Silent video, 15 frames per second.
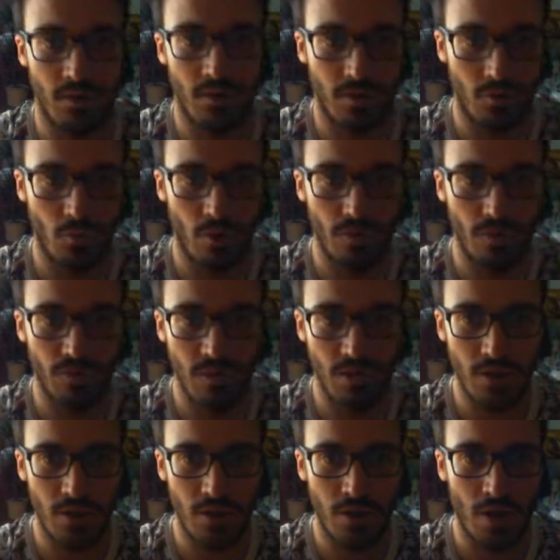with
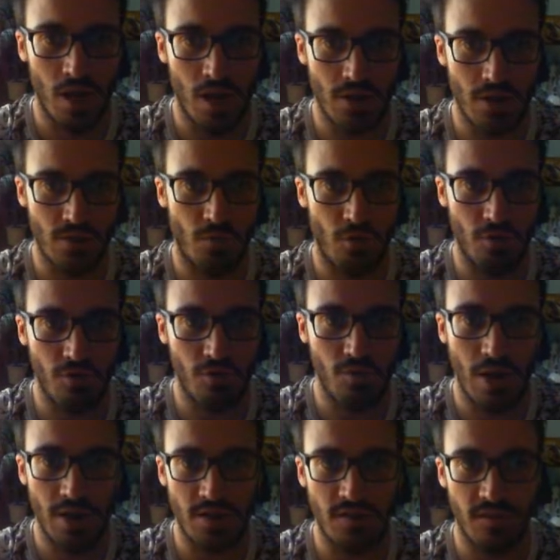the other Fortune
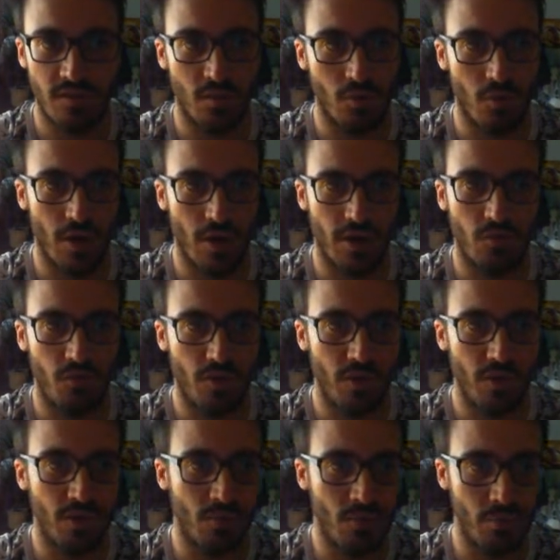Ladies, so I don't
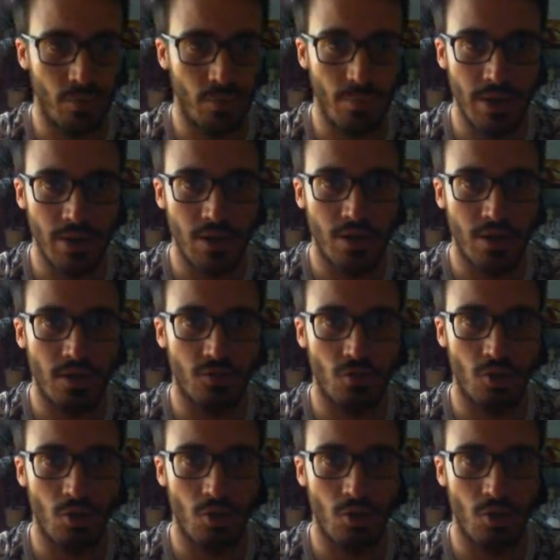think it will be so